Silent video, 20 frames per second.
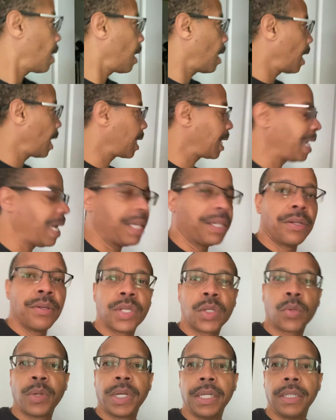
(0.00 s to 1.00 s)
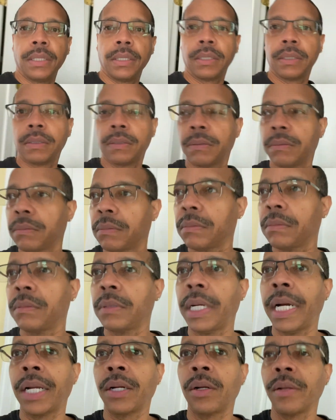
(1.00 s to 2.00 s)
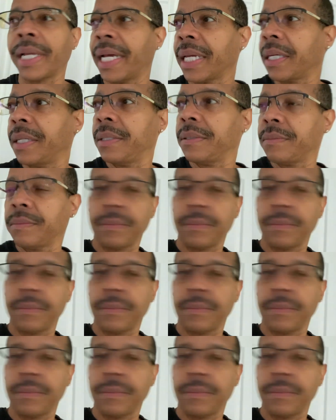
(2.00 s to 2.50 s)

I can't do sweet. I don't like it.